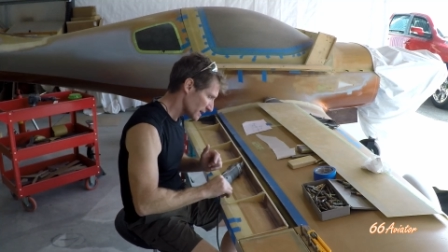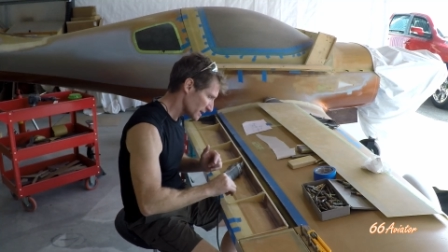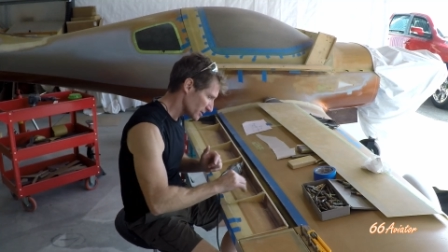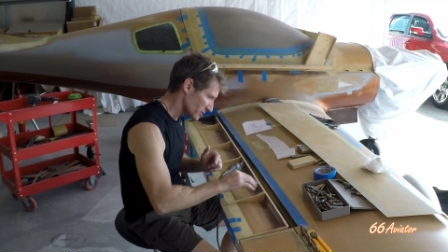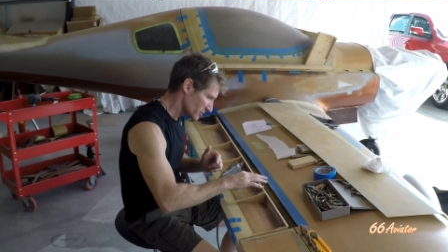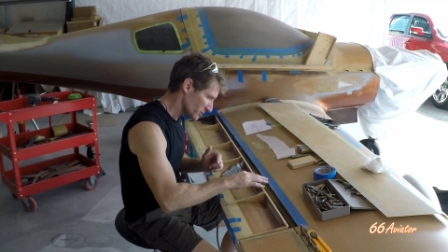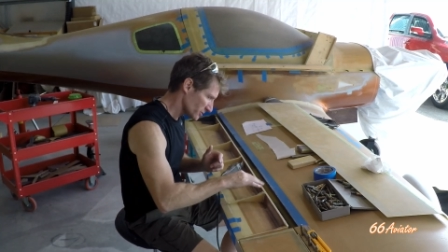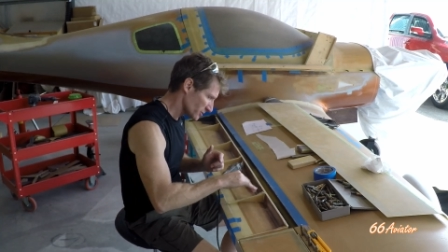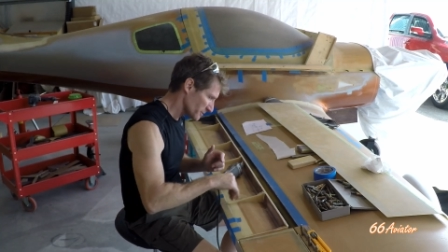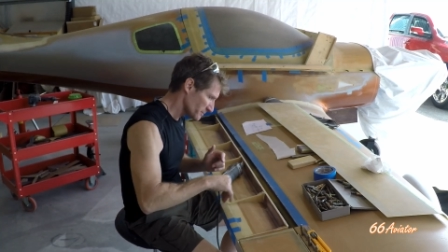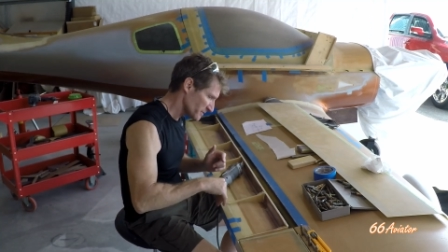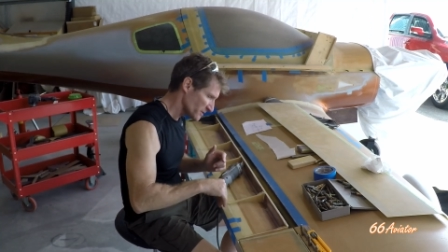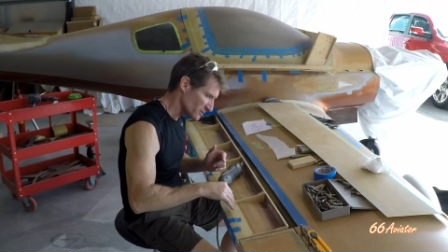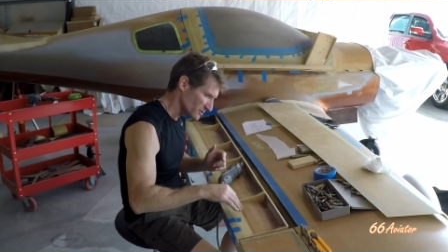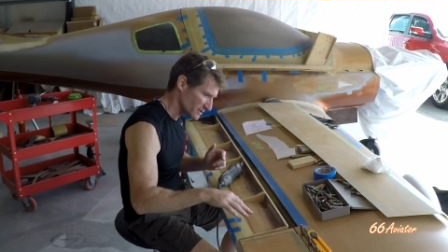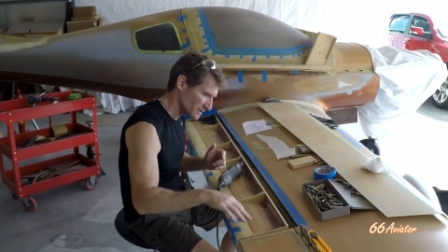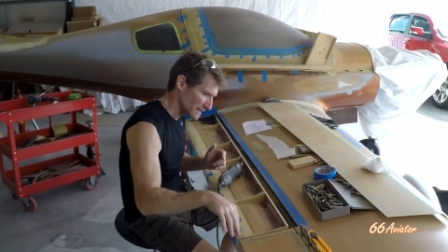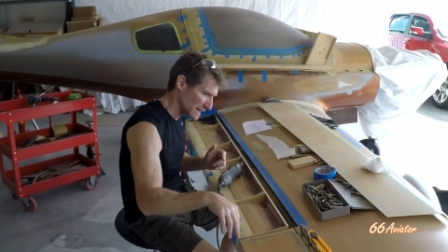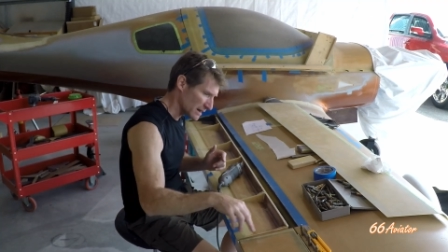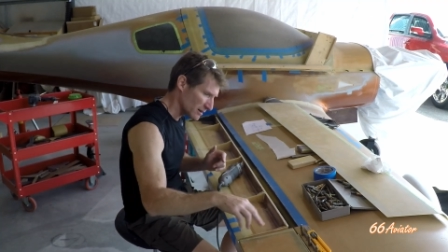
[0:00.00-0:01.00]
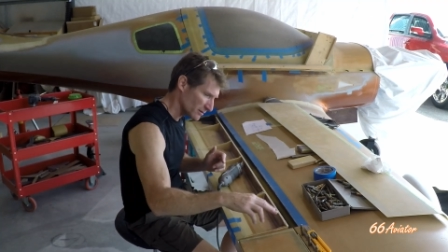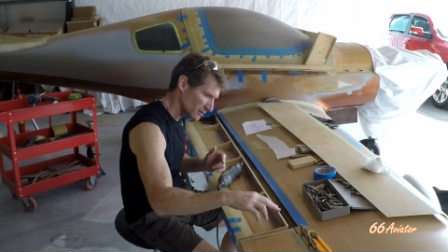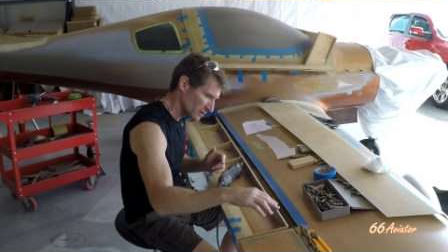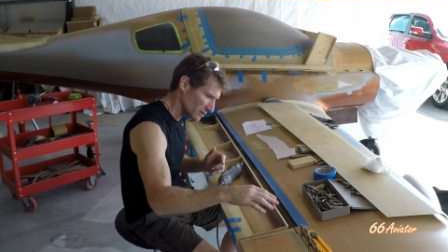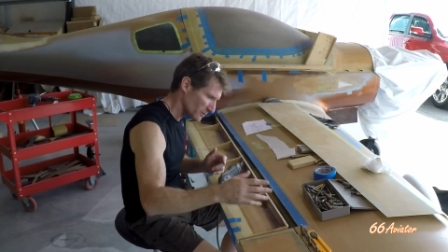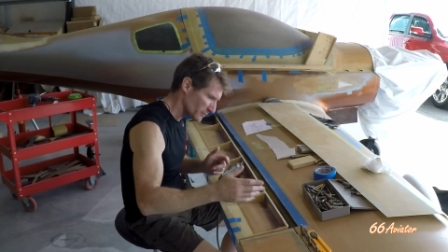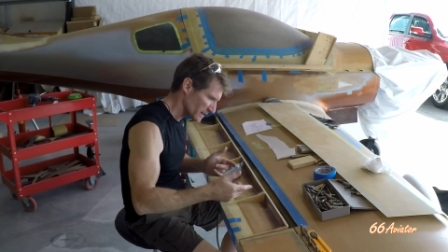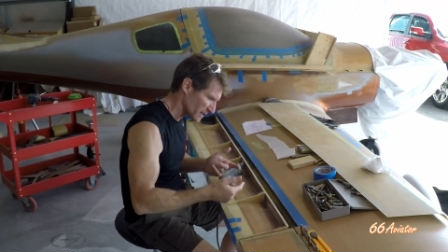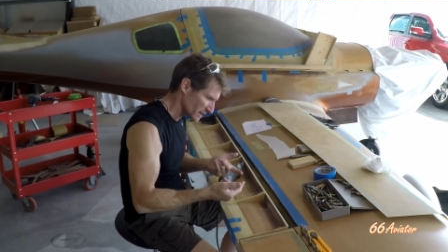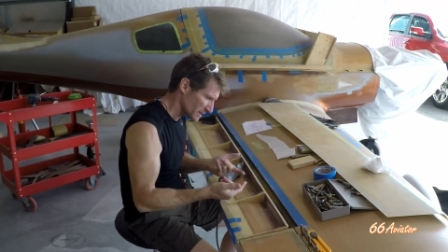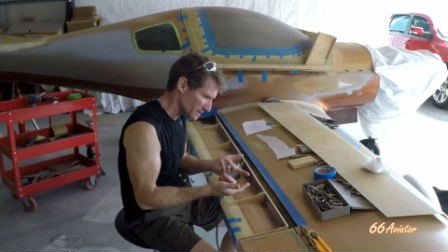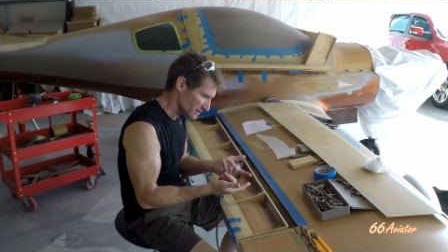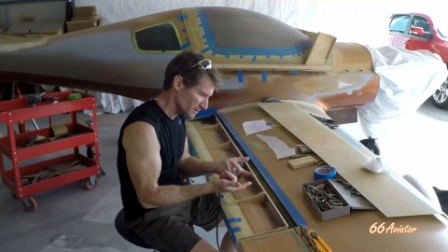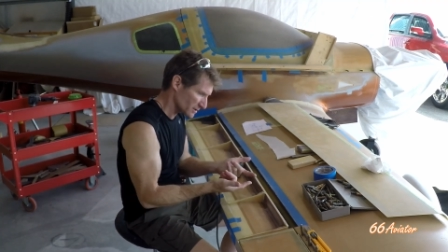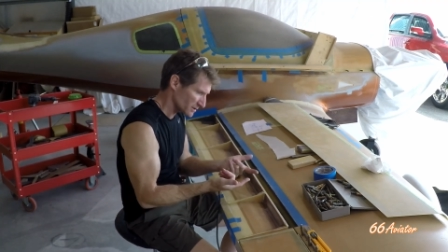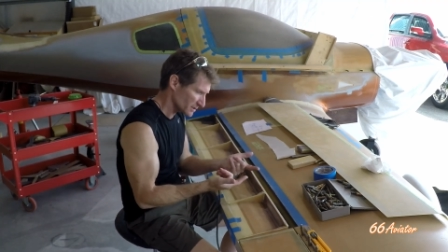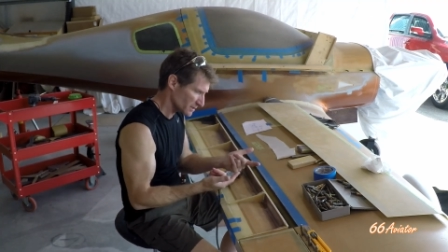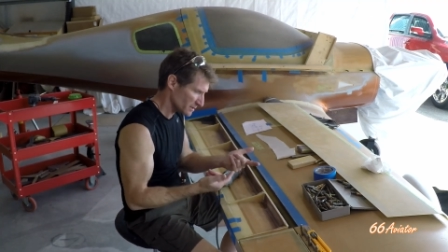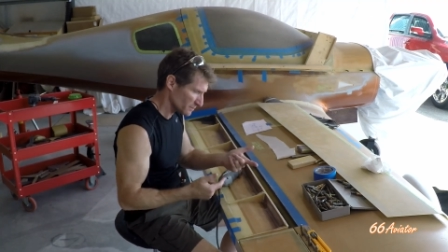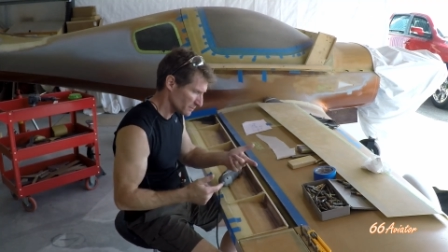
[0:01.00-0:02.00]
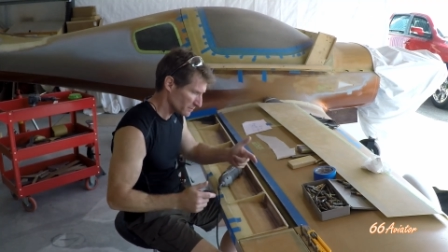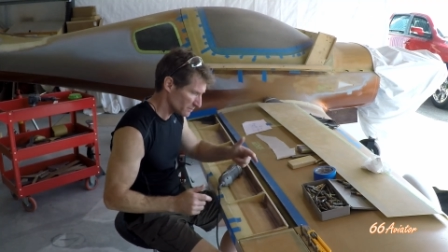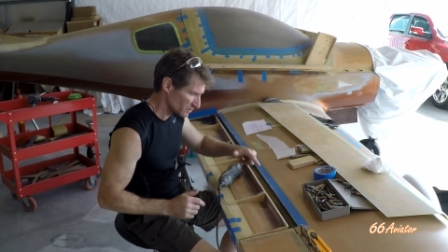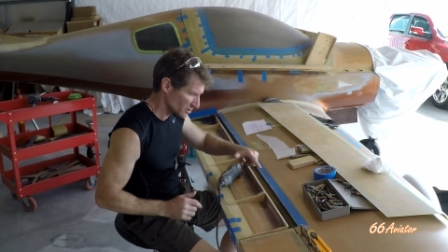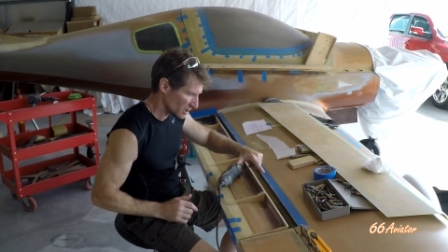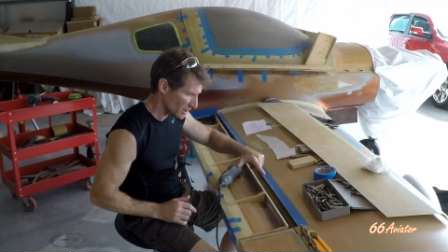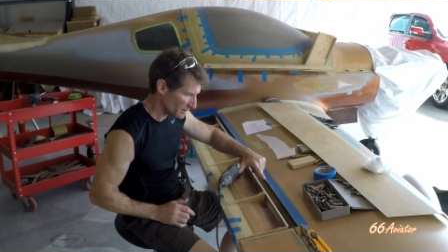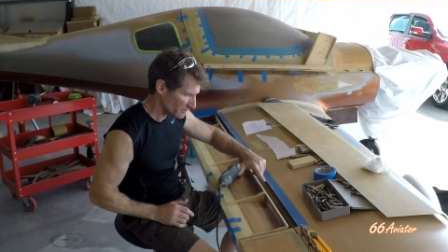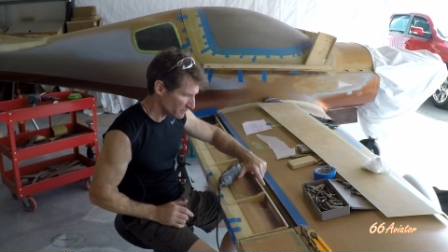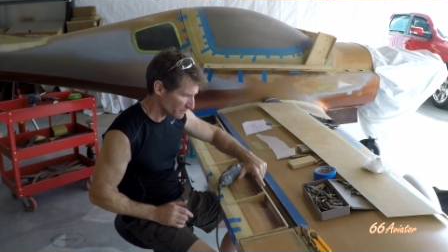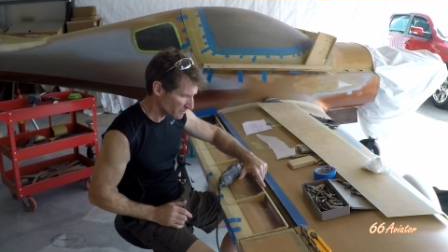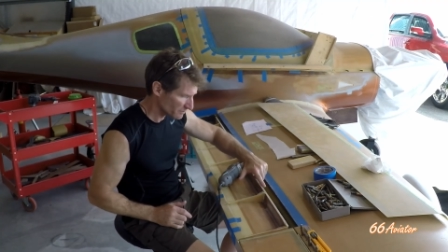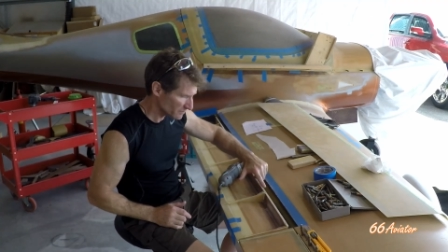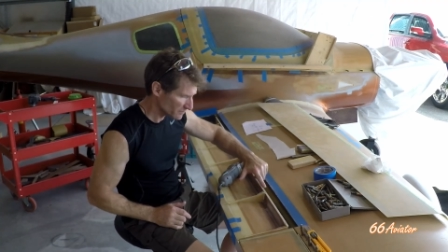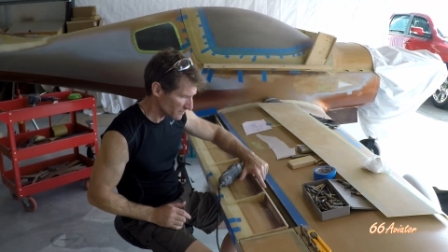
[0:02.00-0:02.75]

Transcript: got to trim those down a little bit because there's some sharp,